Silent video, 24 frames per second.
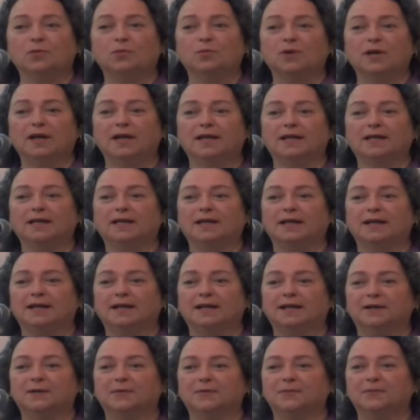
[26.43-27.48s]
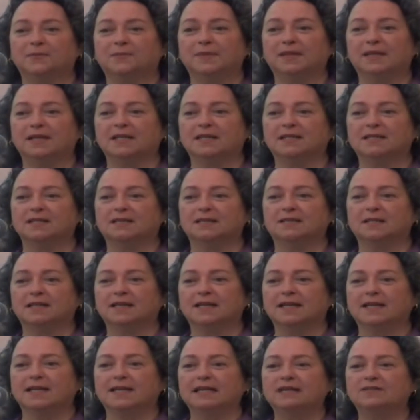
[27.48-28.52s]
when um, his
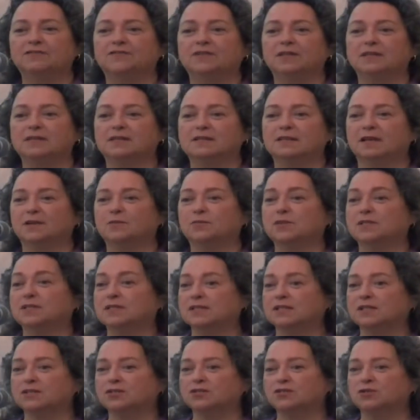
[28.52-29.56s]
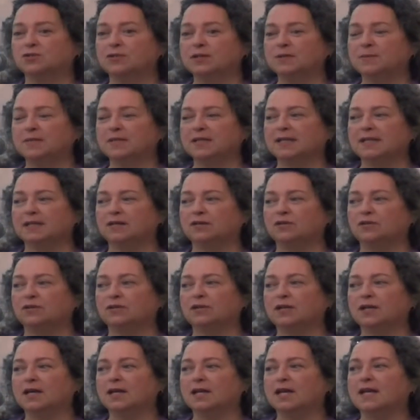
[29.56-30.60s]
infant son was extremely ill
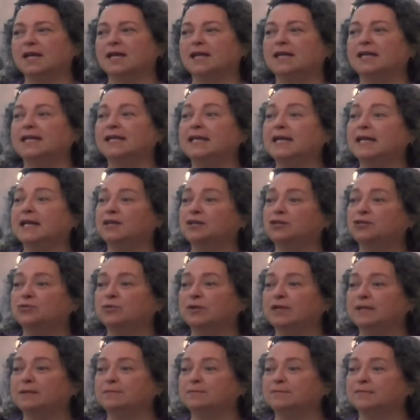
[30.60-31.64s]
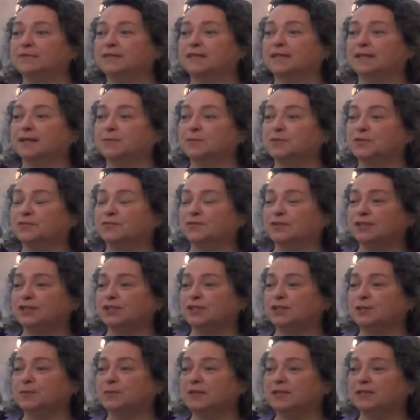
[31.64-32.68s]
and he had a dream to come to
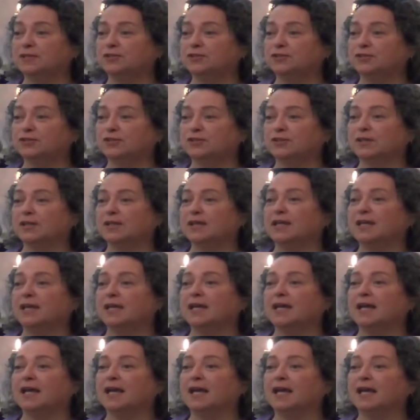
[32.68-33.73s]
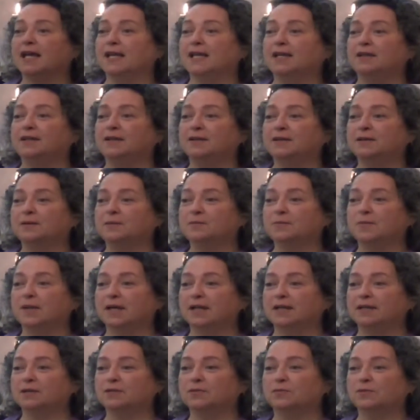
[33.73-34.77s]
Virginia Beach and
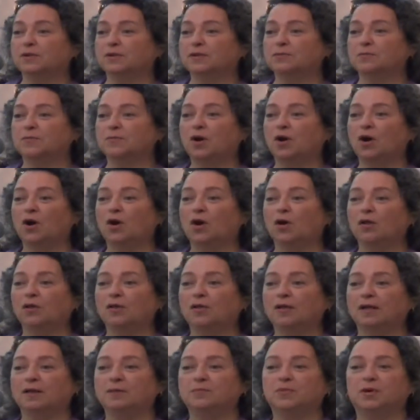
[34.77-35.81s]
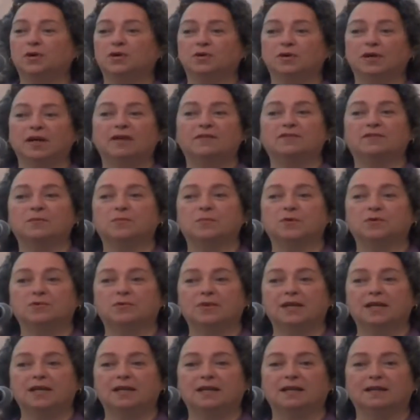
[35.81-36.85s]
met with Paul, and Paul gave him a
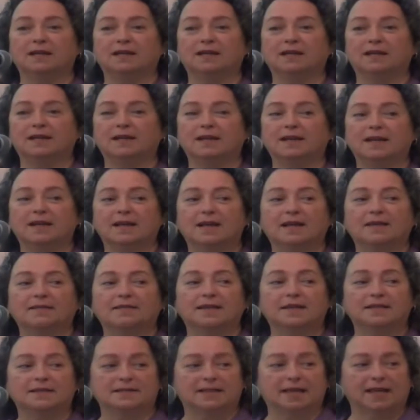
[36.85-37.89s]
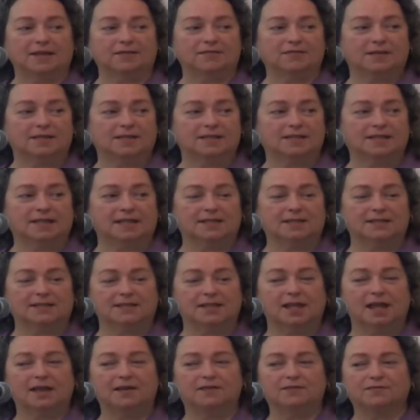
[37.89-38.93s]
reading that saved his
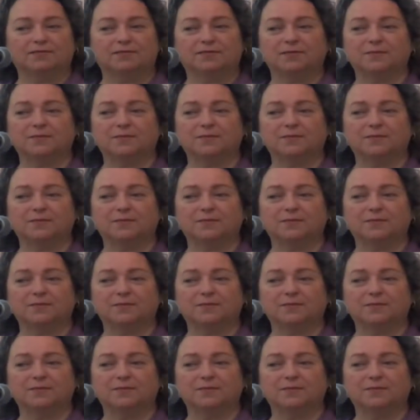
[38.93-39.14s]
son's life.